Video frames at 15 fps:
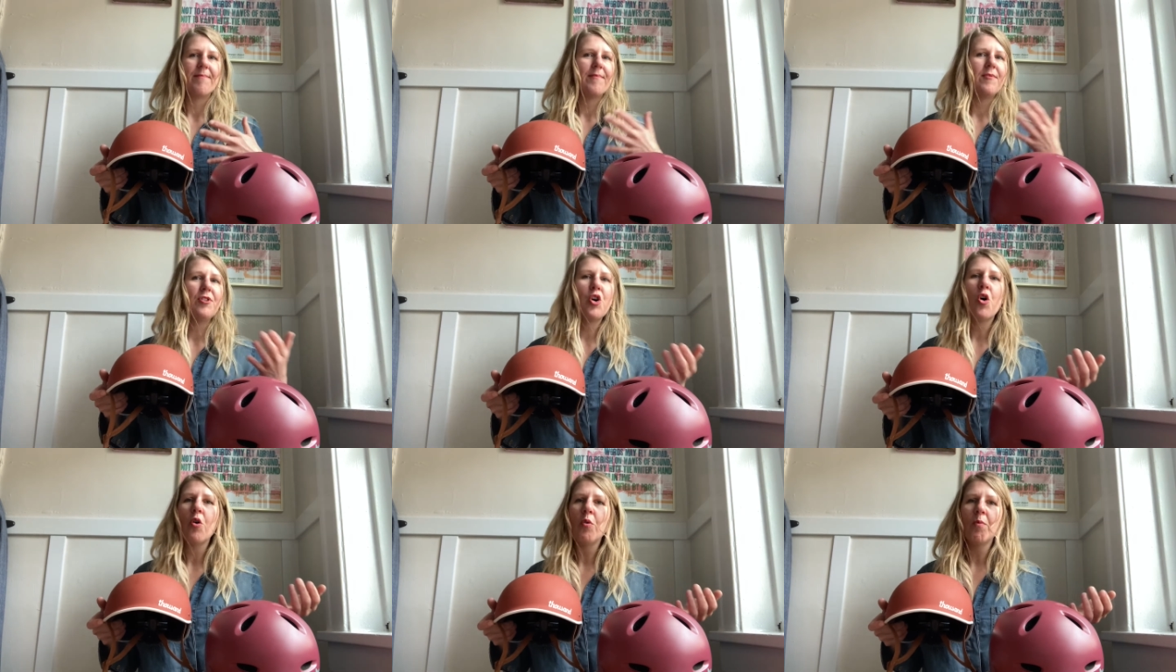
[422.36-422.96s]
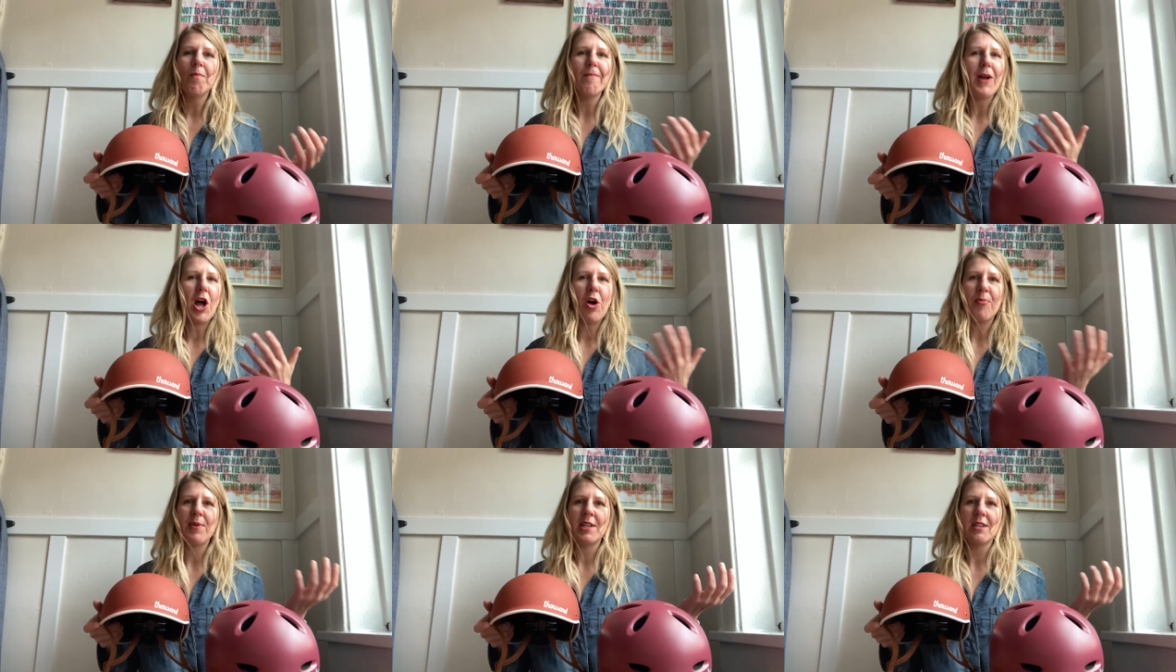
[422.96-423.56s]
no
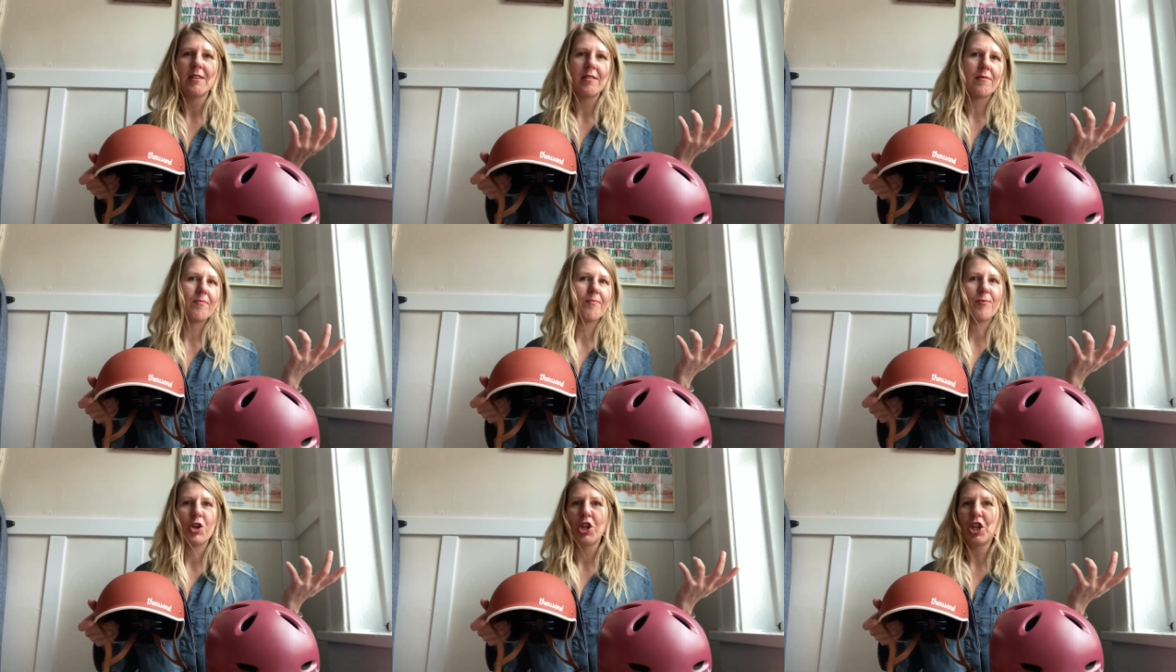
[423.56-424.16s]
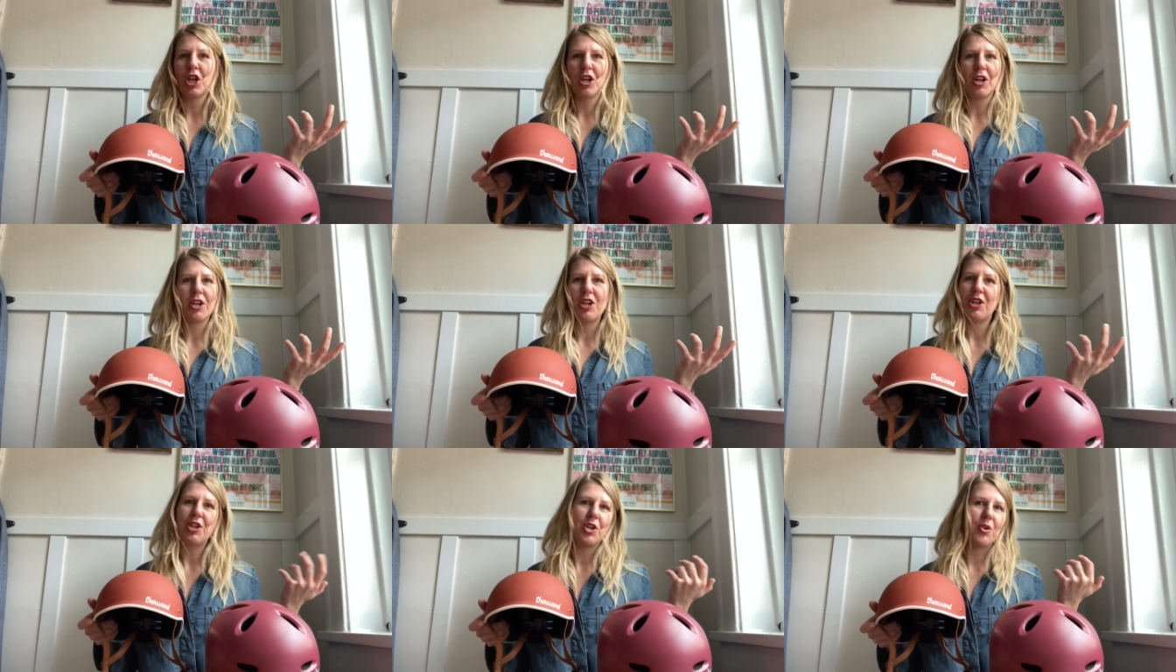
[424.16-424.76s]
helmet's really
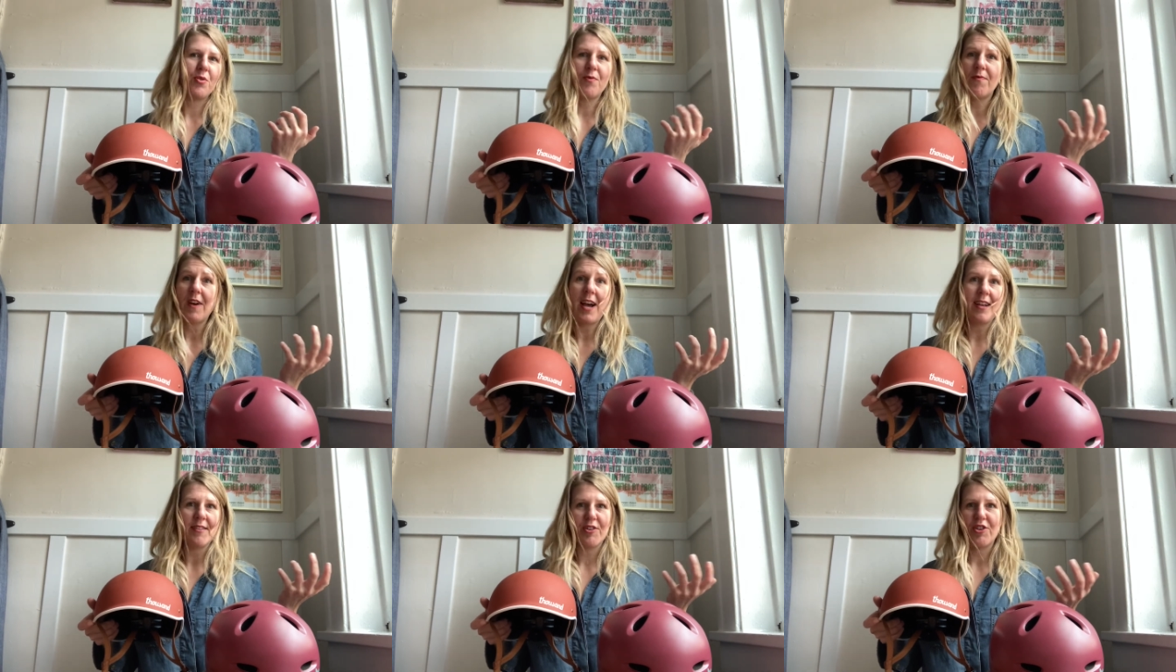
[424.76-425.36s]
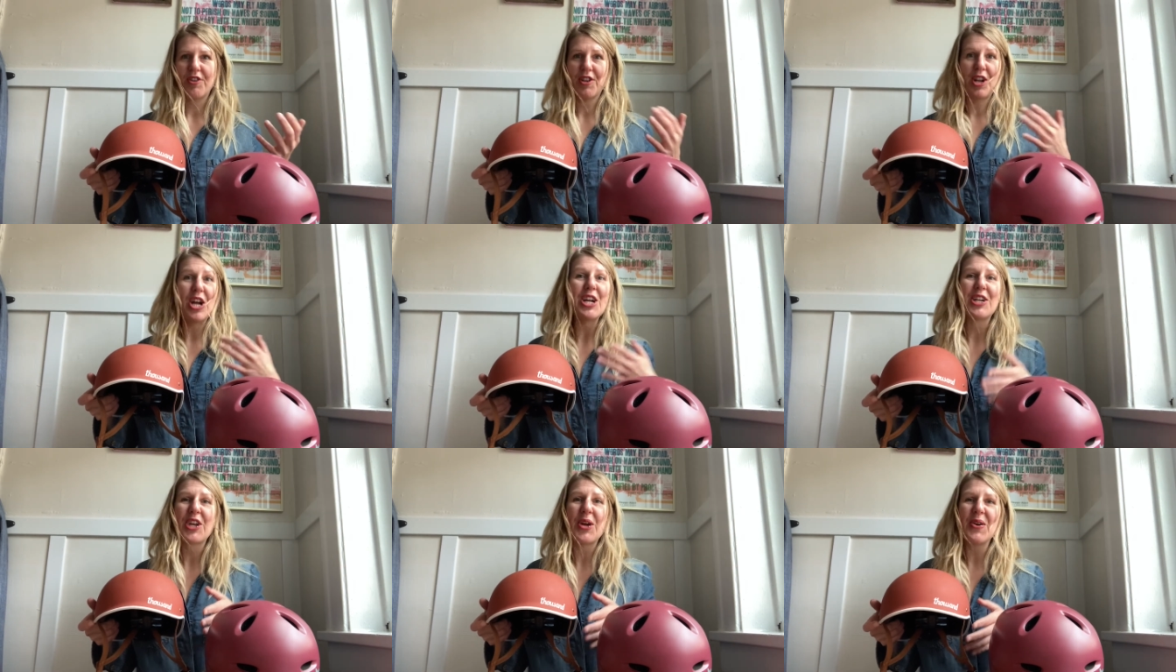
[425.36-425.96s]
gonna do, visor's
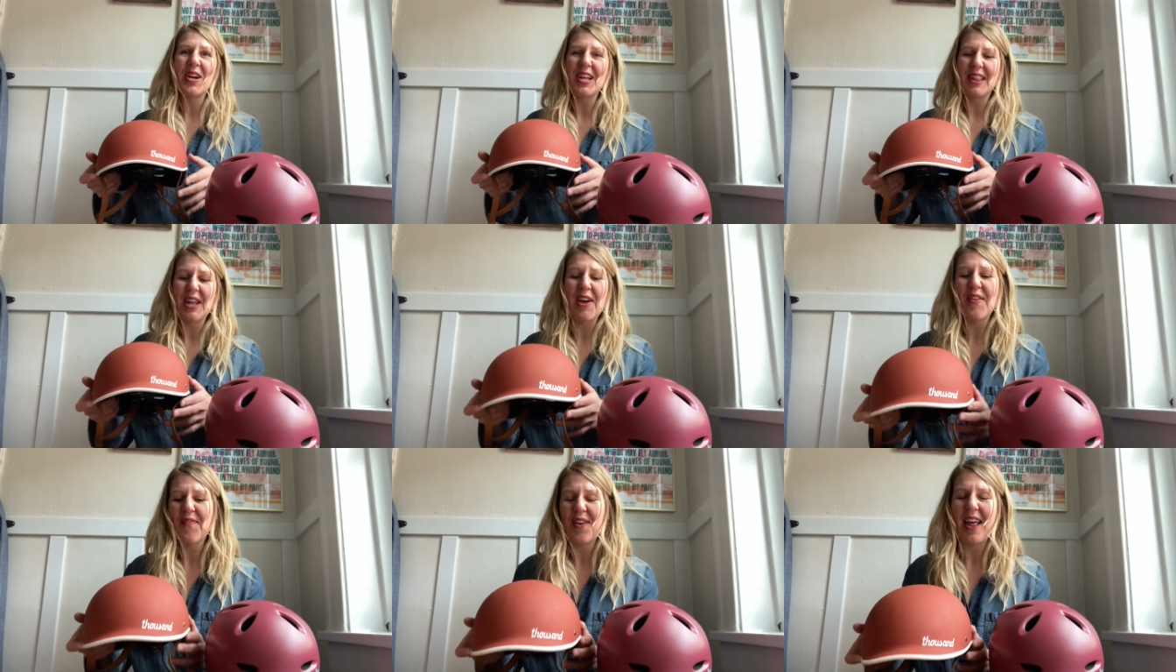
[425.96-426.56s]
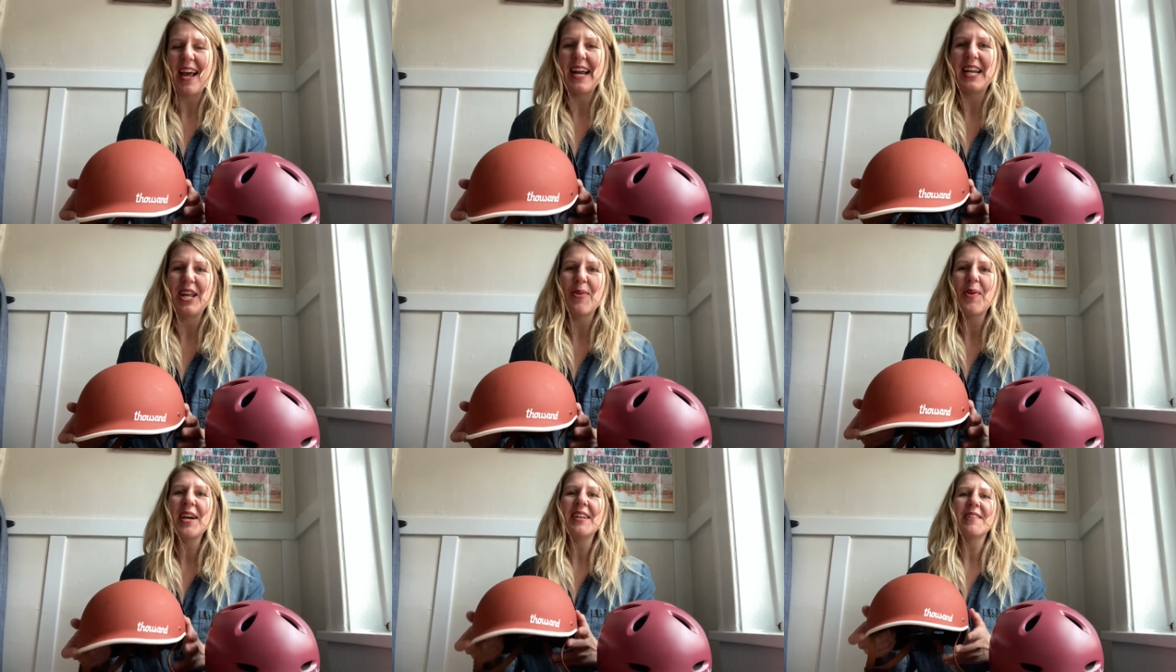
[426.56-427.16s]
gonna do anything for that
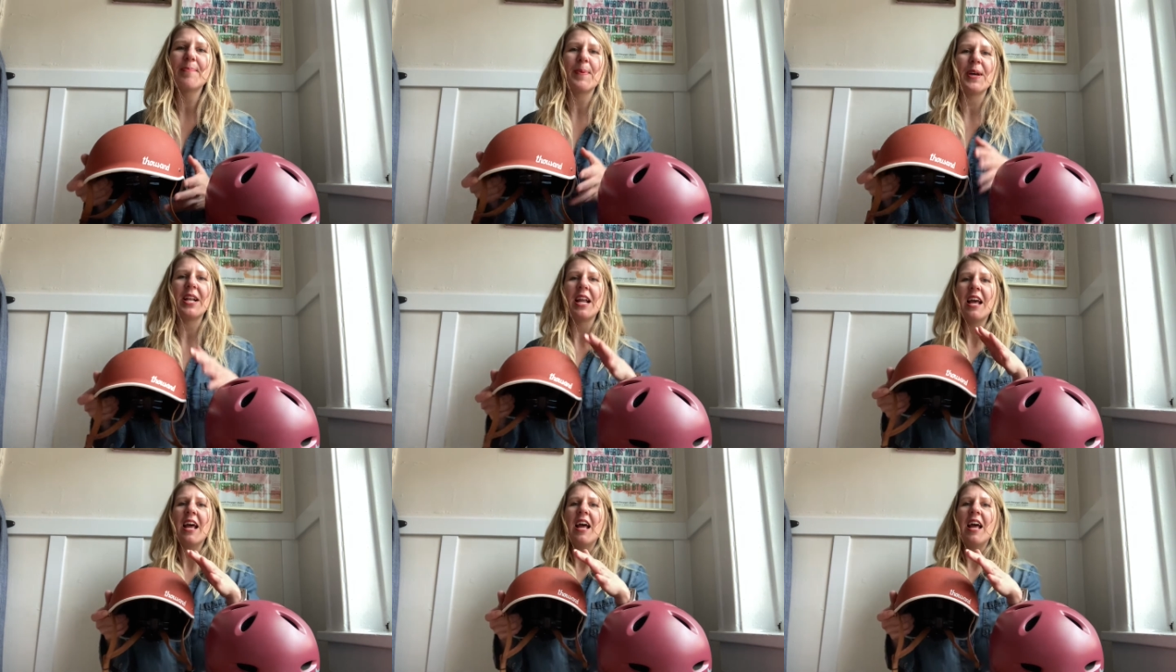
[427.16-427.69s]
anyways, but